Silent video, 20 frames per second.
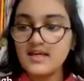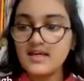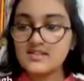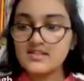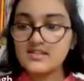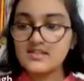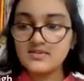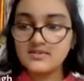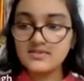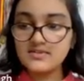
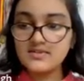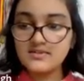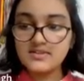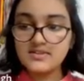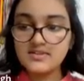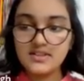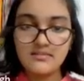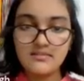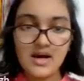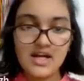So
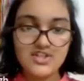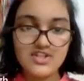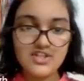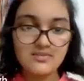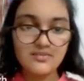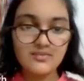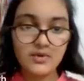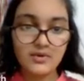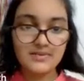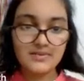the
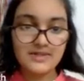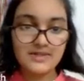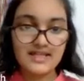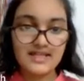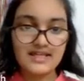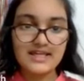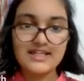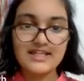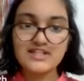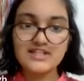margin
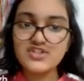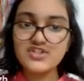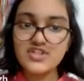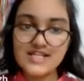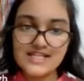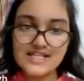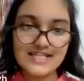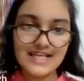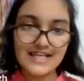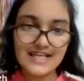property, it's
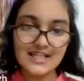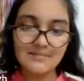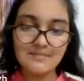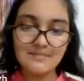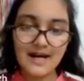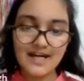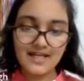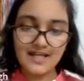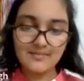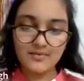just like the
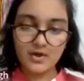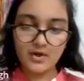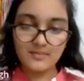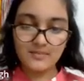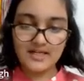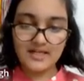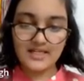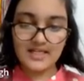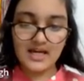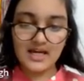padding
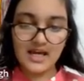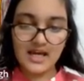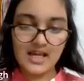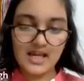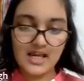property.